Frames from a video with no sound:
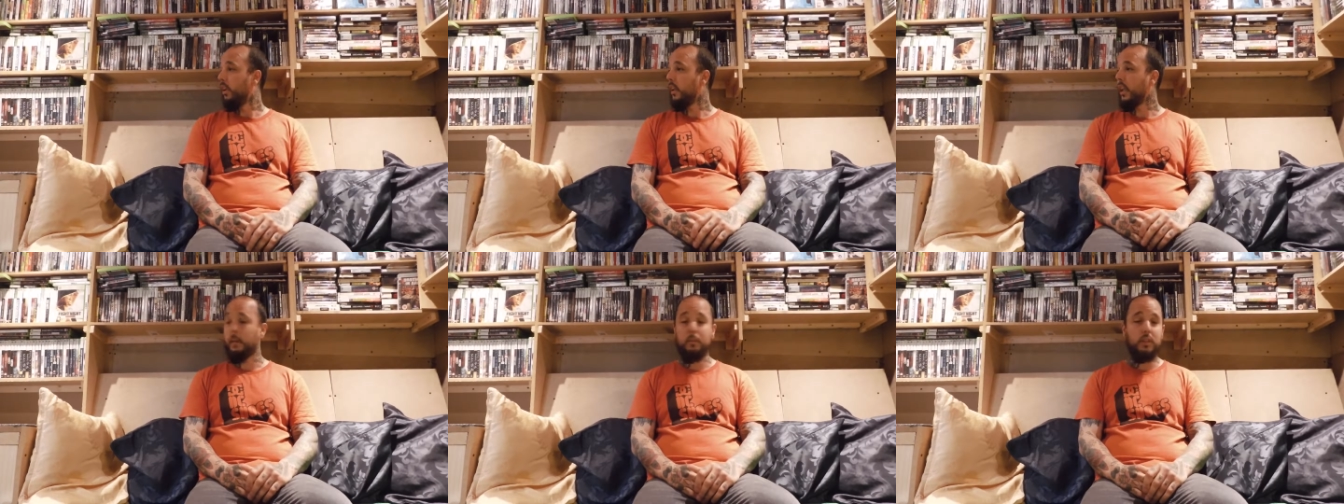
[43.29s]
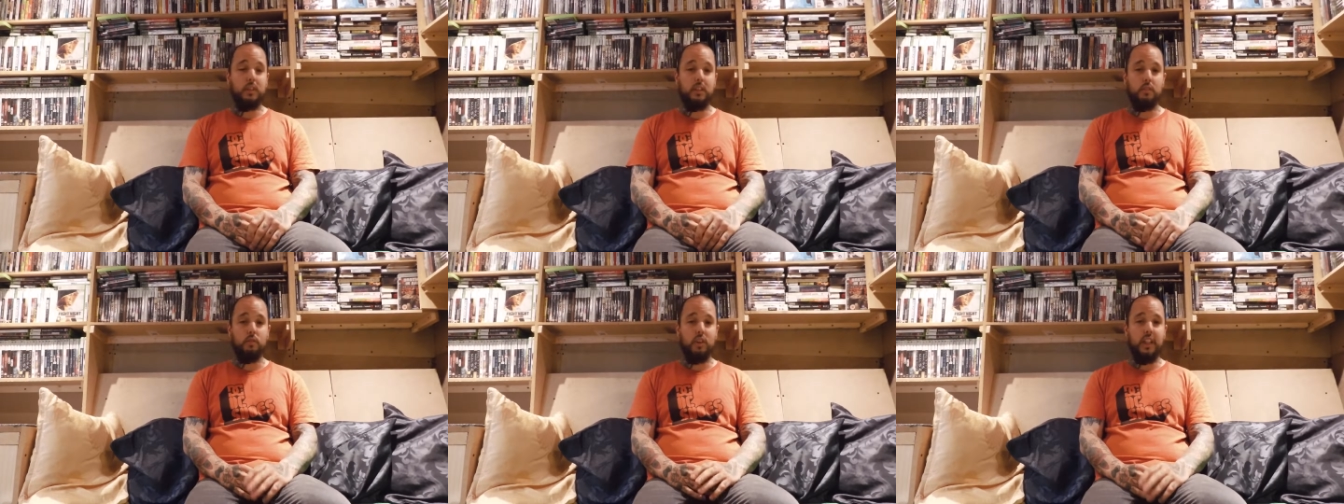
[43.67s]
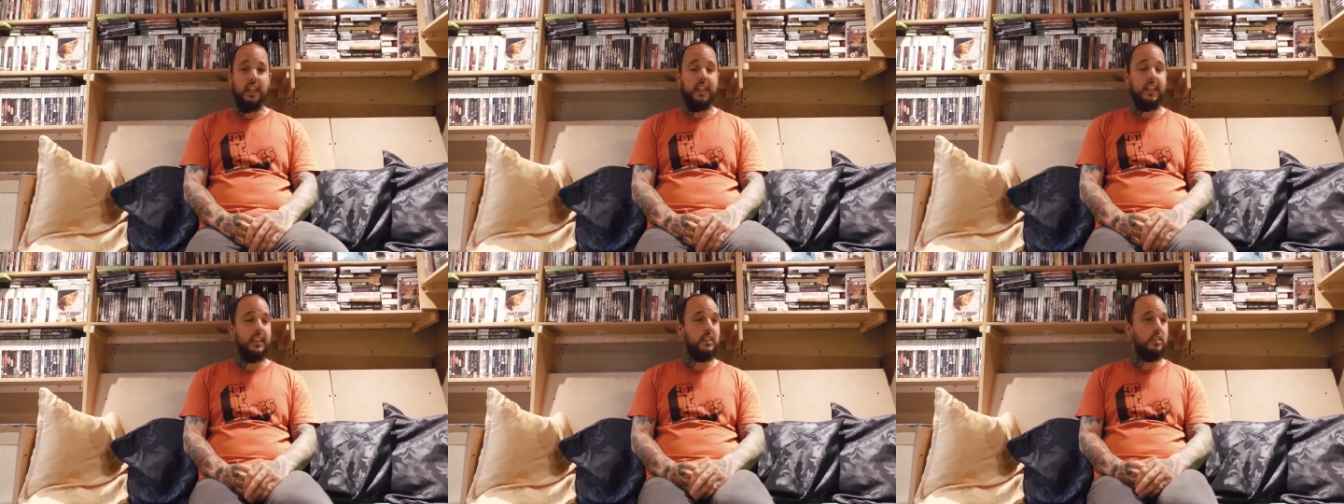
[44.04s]
gamers can
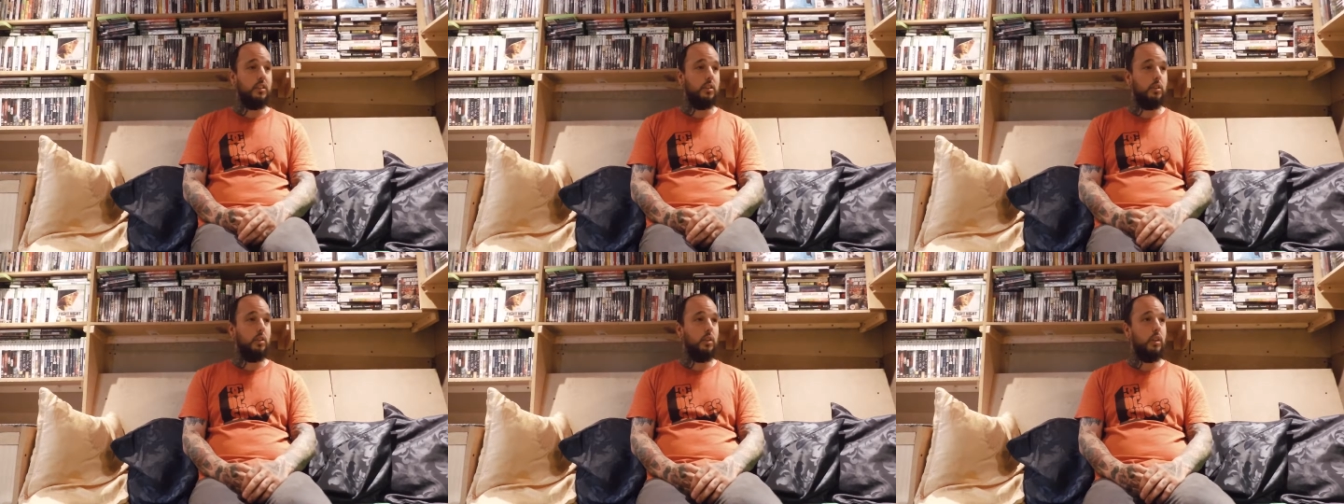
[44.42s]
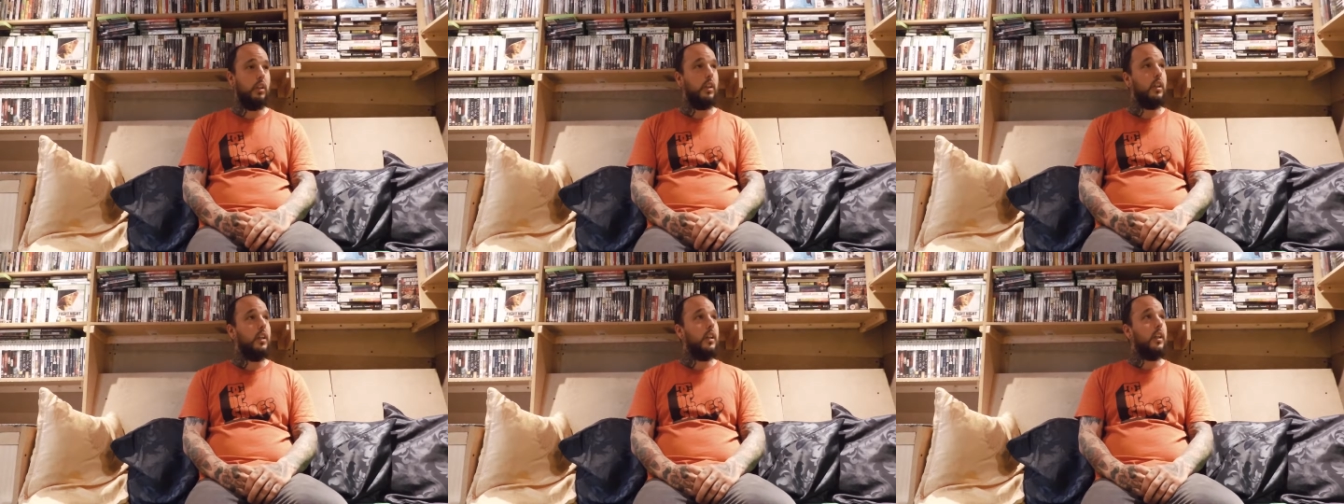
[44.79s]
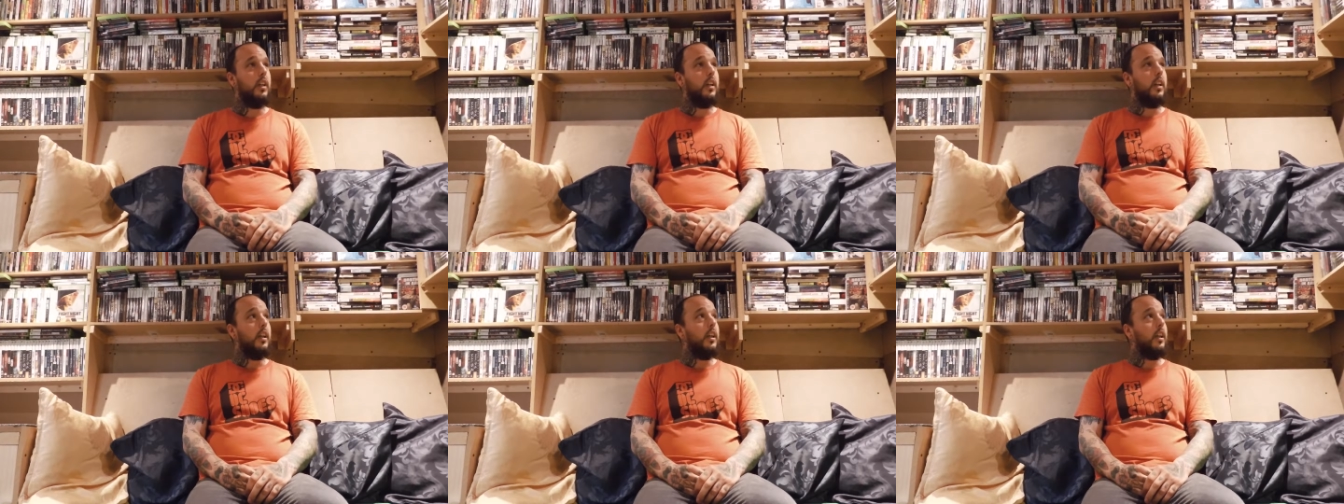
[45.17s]
relate to.
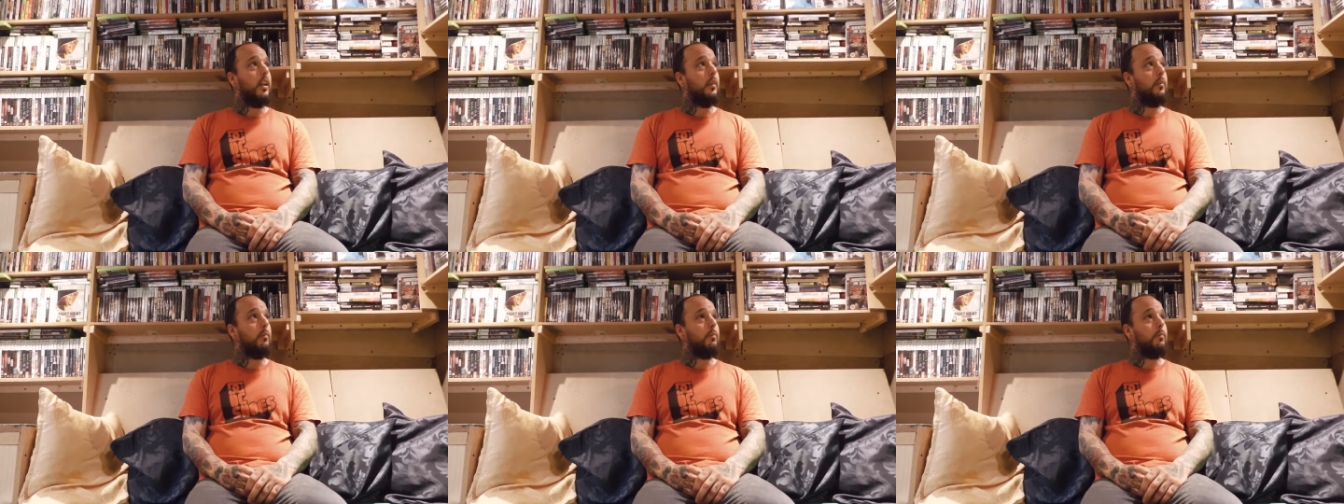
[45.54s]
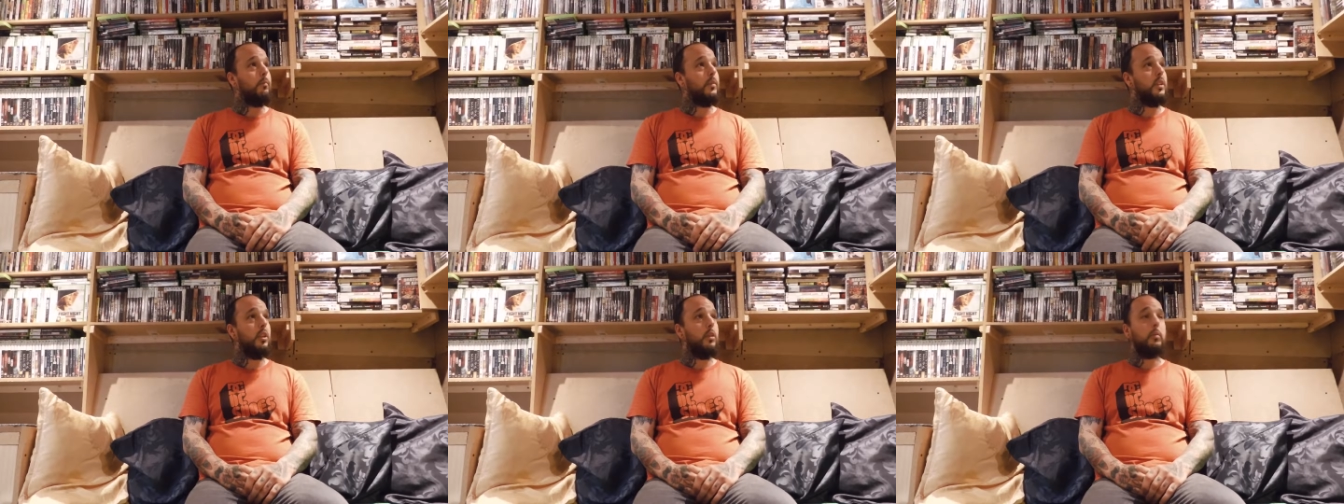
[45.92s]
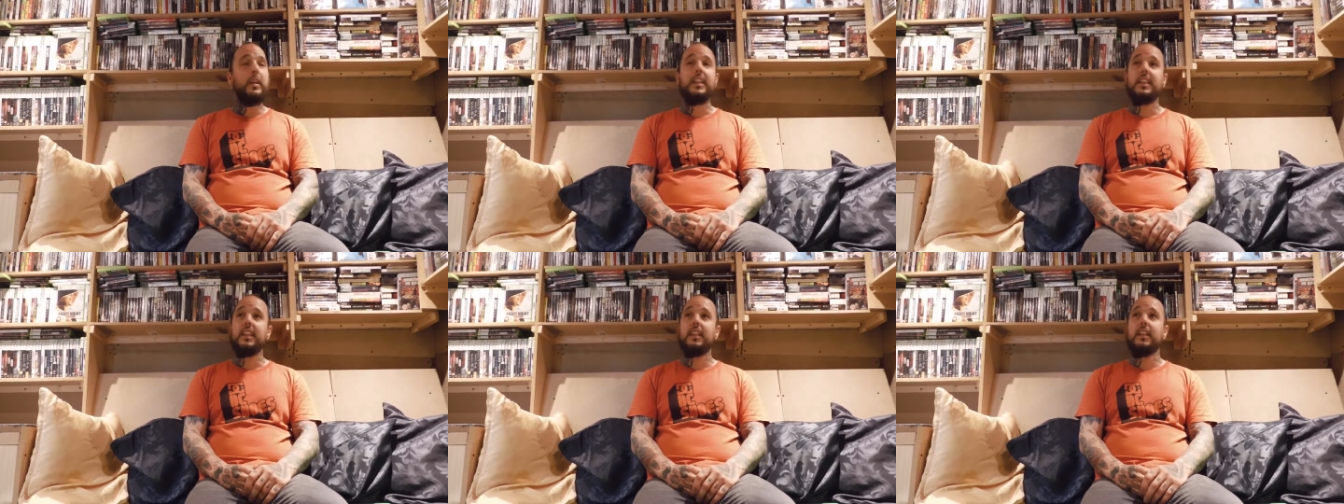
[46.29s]
Um, so
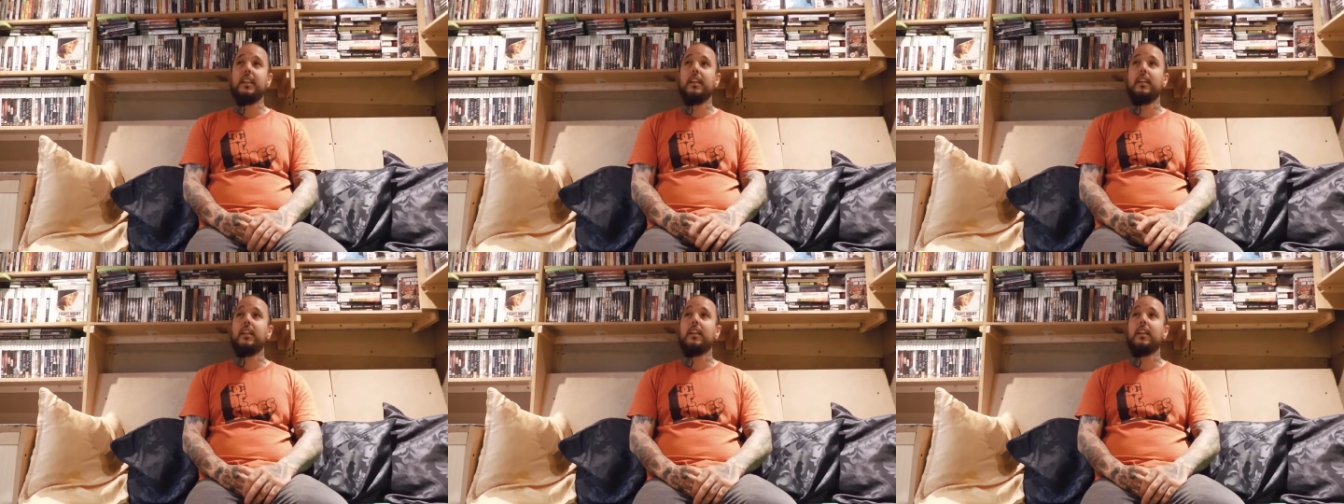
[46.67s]
basically,